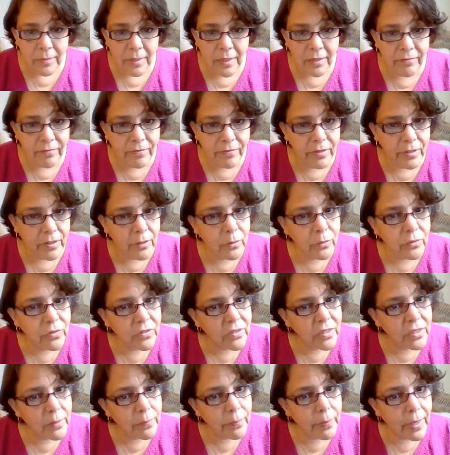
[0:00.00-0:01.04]
Have you
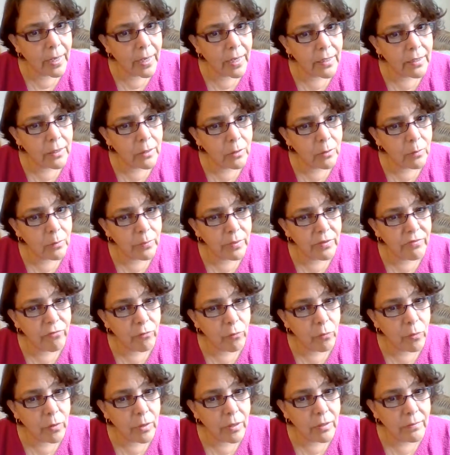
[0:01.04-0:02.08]
seen a pine cone
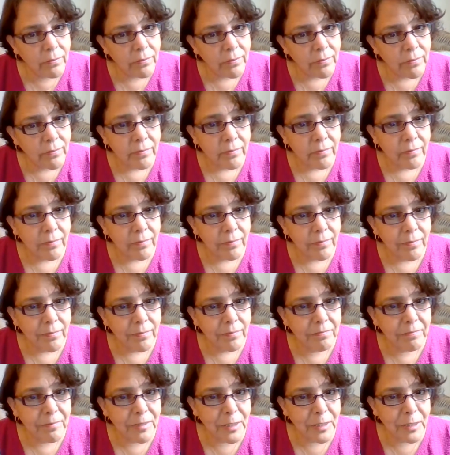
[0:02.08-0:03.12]
before?
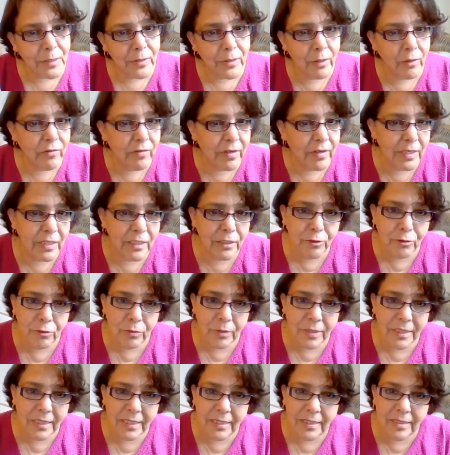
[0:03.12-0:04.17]
Do you know of any
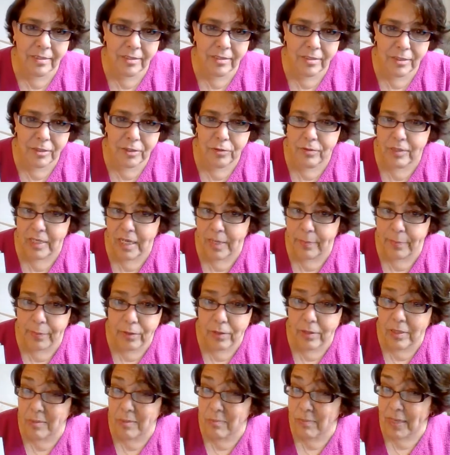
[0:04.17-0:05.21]
trees in your
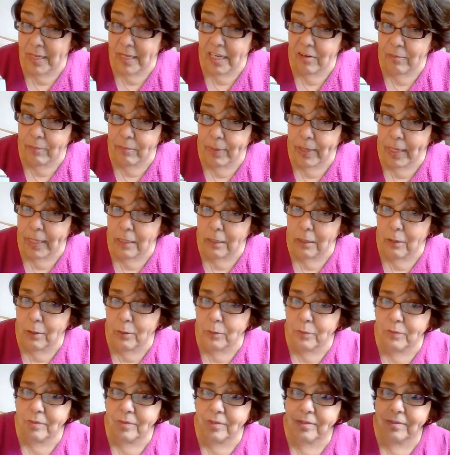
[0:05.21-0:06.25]
neighborhood that might have pine
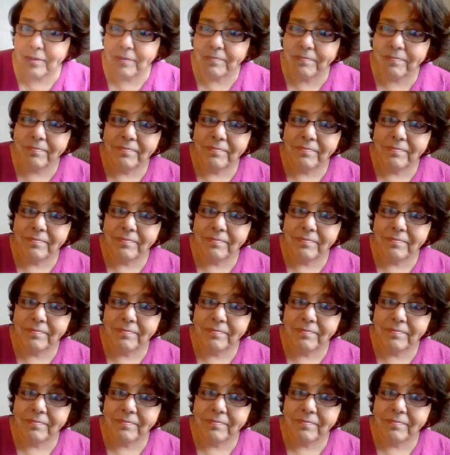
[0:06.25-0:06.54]
cones?